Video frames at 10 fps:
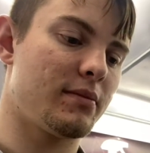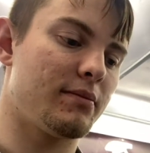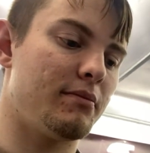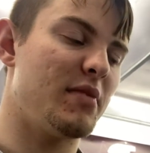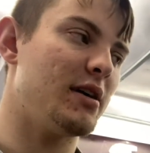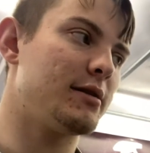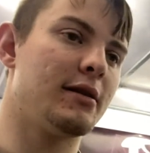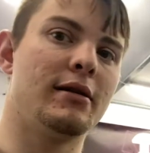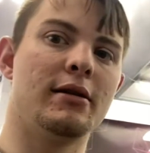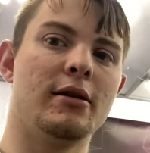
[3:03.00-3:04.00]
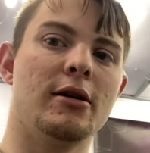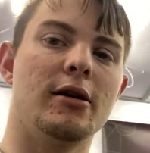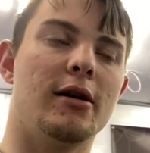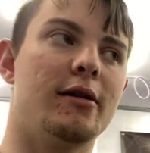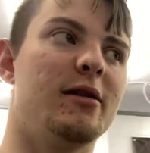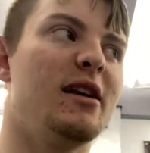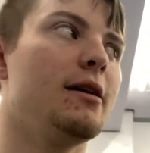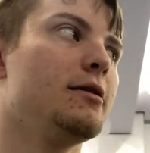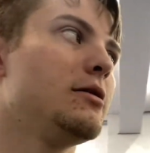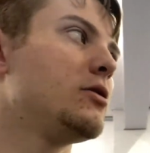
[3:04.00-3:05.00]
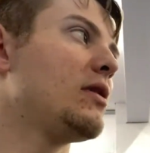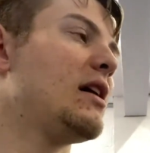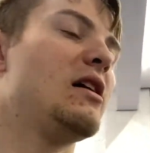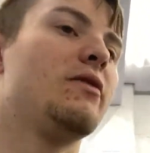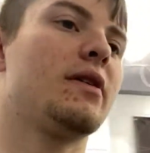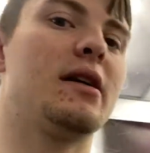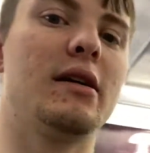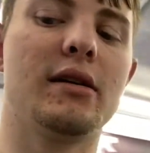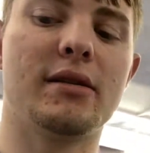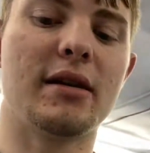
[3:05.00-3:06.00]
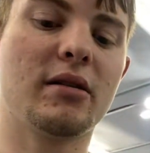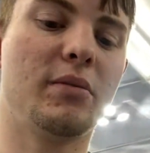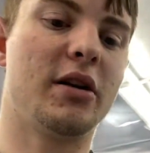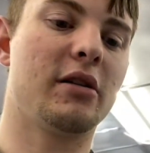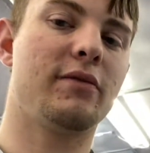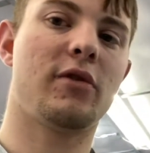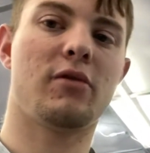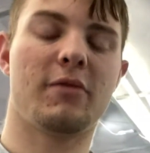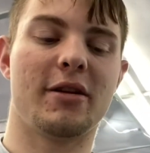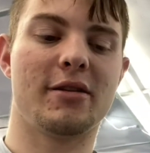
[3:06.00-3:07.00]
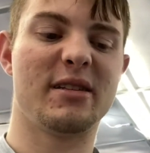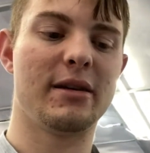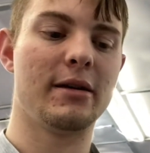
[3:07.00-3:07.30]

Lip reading: mitt, and then you have a second bucket for the rinse.